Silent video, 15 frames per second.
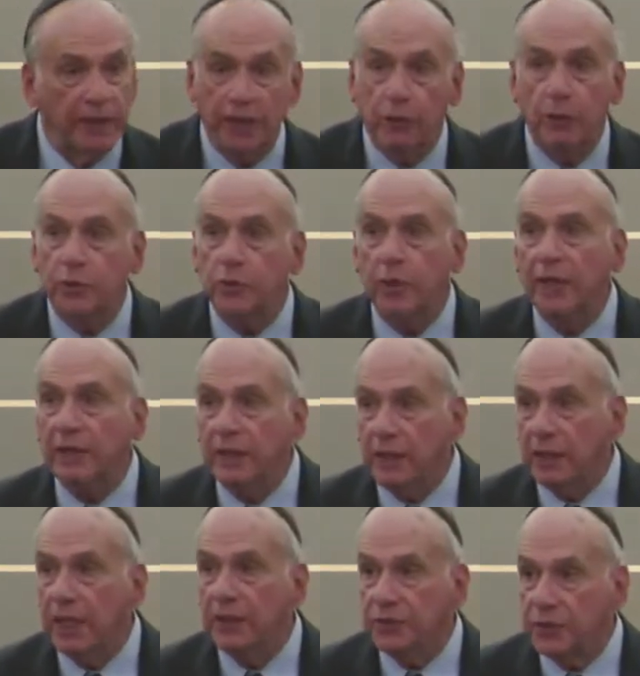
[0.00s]
I don't want to
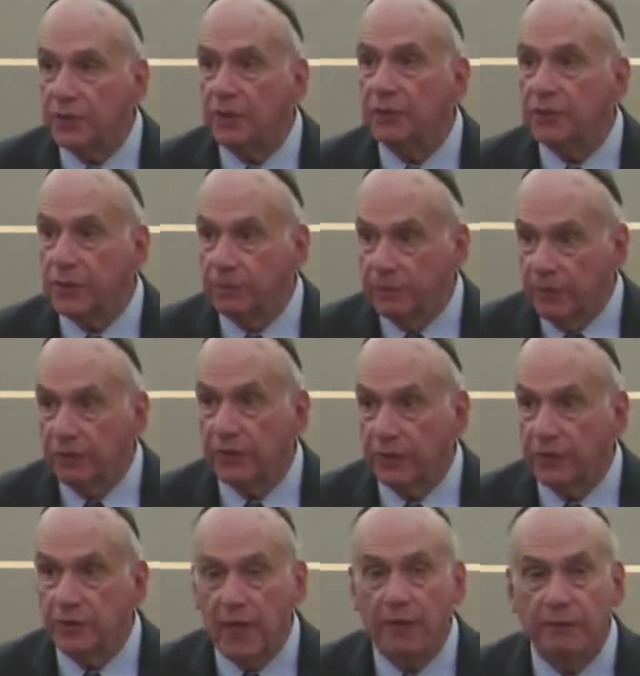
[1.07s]
idealize it. There are some
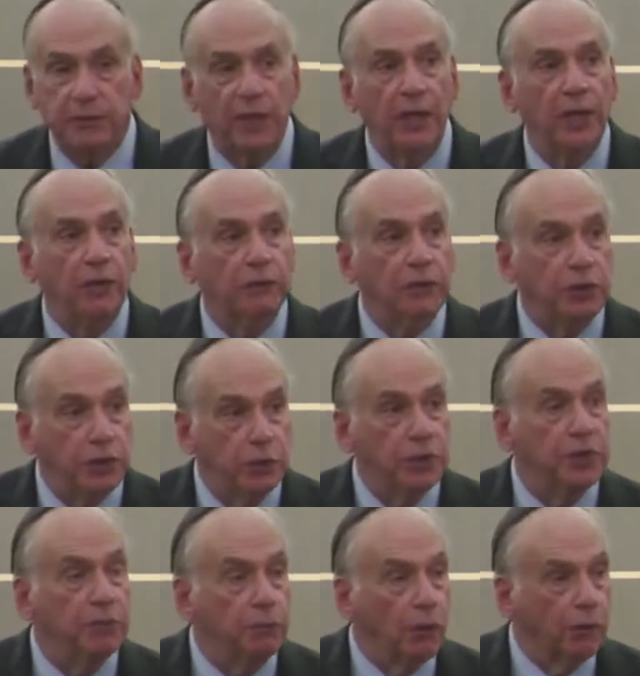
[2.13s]
difficult times for
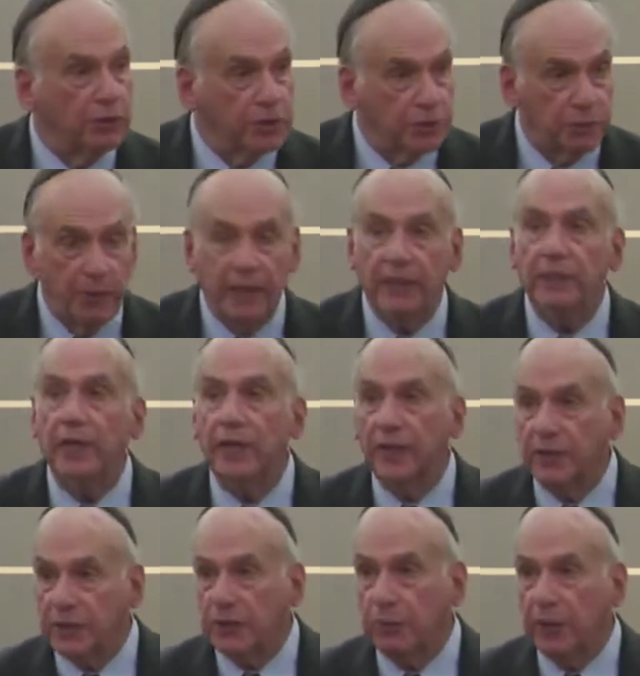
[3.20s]
Jews in Moorish Spain and
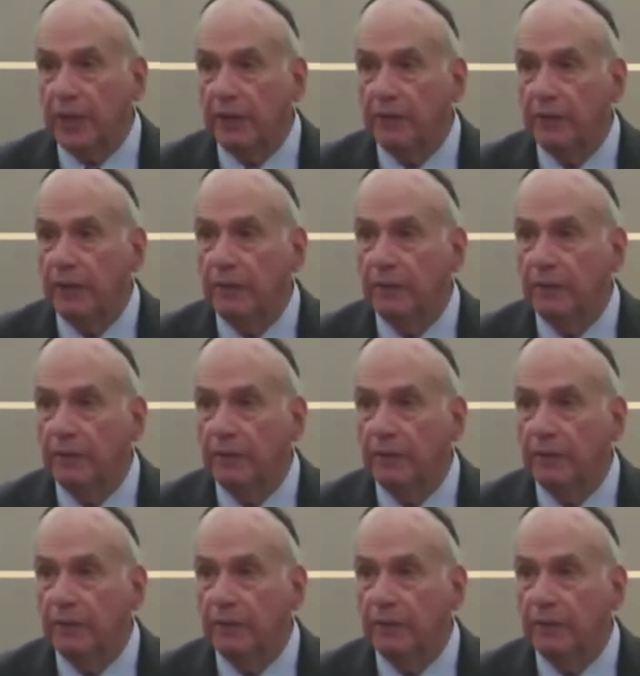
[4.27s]
elsewhere,